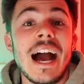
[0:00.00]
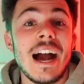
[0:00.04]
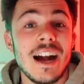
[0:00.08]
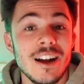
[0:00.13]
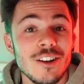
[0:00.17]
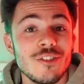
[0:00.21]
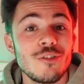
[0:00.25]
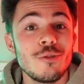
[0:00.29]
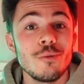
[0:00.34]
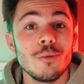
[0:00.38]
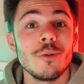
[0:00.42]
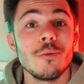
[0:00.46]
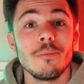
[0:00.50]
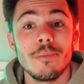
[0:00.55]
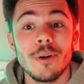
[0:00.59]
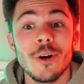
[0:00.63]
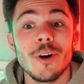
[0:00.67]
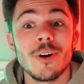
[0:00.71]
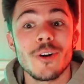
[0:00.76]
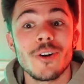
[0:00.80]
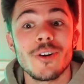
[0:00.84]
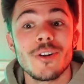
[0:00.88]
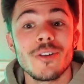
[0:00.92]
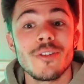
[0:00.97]
actual
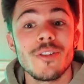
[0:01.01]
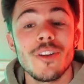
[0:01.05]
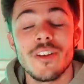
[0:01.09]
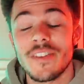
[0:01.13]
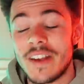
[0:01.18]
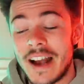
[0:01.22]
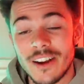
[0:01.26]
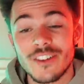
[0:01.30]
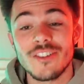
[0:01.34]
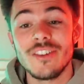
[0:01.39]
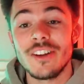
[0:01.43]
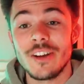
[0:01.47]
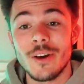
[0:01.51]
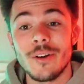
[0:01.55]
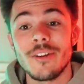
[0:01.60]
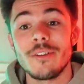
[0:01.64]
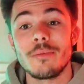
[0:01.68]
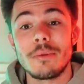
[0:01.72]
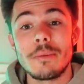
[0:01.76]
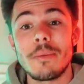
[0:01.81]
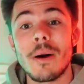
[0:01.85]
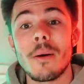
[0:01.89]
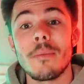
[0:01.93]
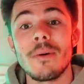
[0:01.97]
book that's actually going
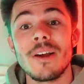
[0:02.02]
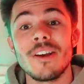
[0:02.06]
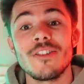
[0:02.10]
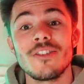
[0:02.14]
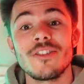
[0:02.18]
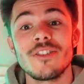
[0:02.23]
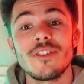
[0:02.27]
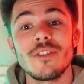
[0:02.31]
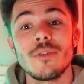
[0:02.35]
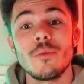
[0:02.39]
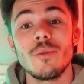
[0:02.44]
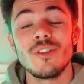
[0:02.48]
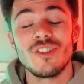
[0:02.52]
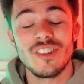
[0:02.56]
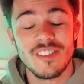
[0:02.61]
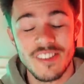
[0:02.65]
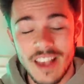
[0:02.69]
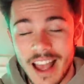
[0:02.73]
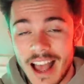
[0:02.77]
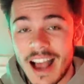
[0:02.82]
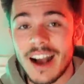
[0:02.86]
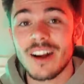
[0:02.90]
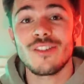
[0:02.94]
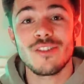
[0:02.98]
to be published, which is
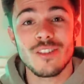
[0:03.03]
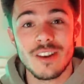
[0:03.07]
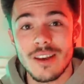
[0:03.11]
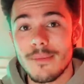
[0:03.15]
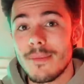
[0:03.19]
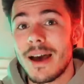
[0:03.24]
actually